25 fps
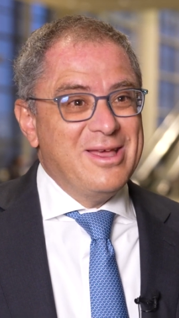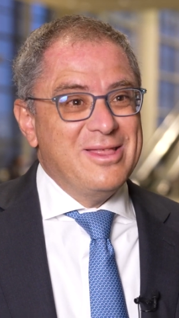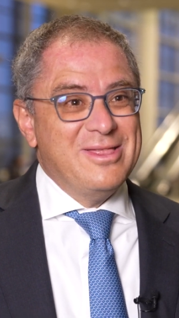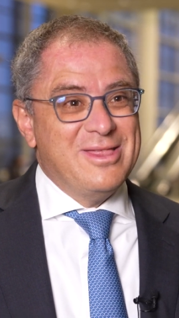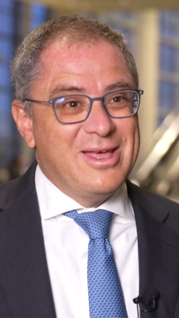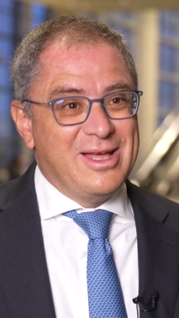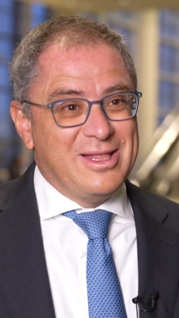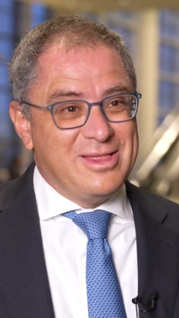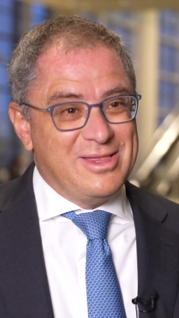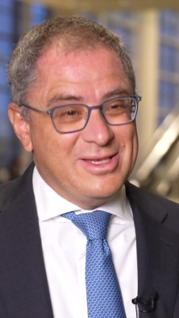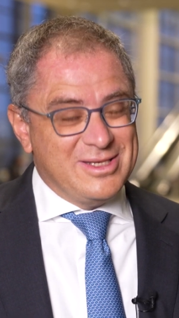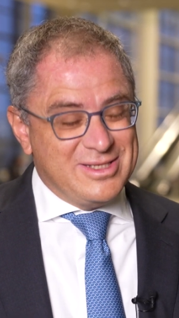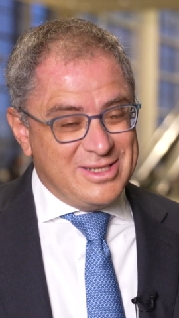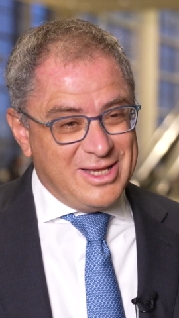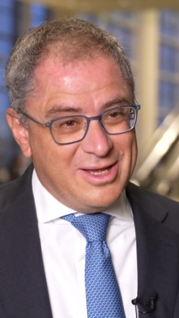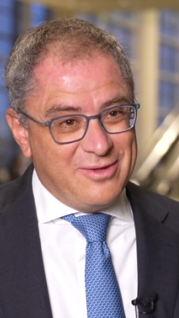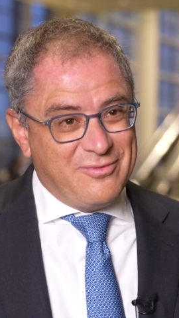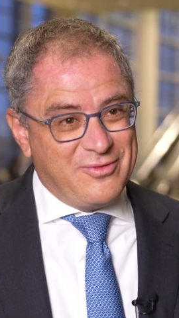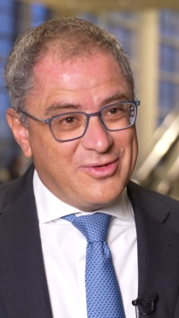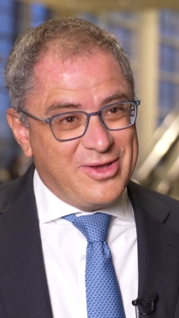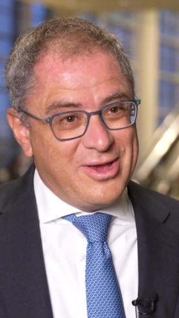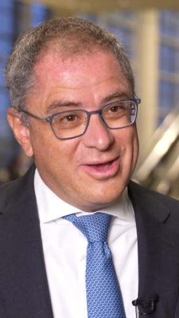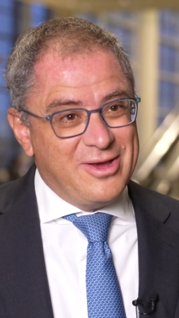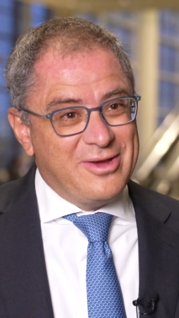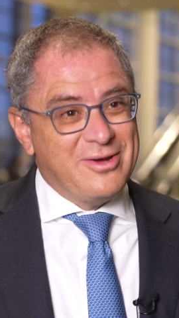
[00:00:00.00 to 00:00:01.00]
that the
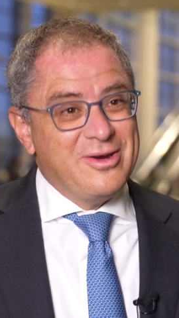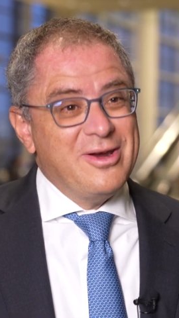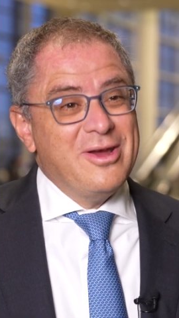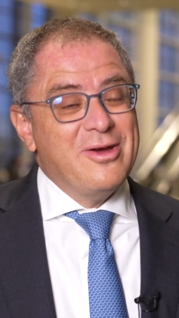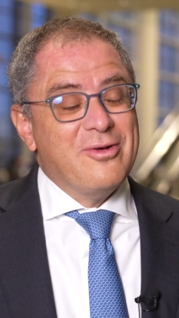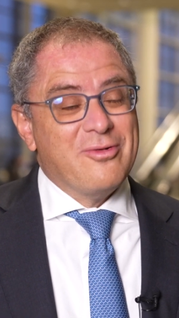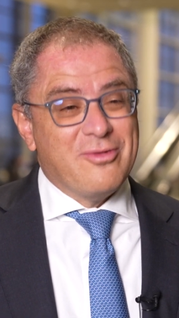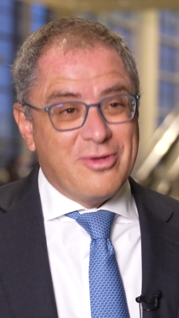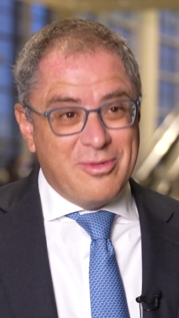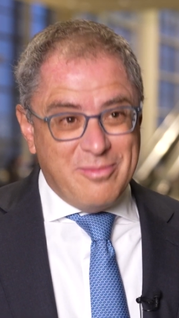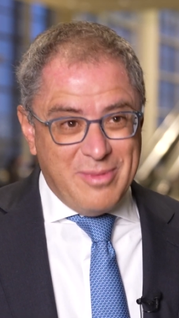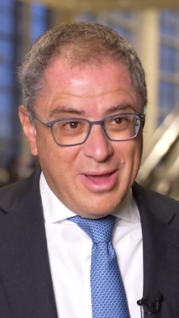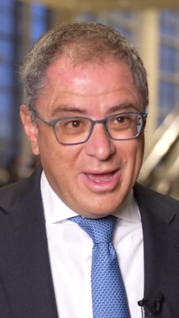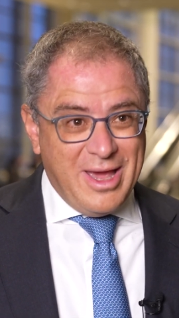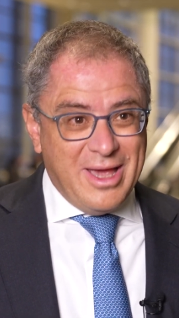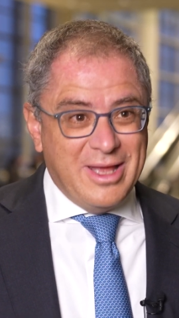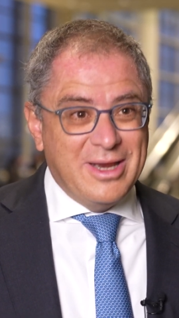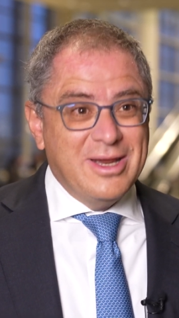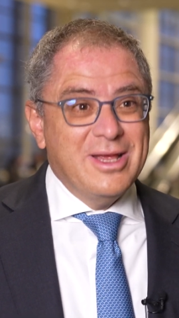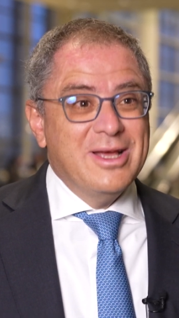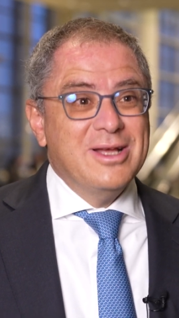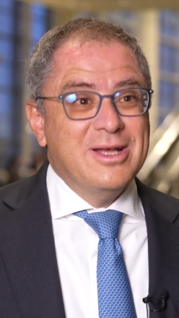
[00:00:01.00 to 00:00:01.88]
standard of care remain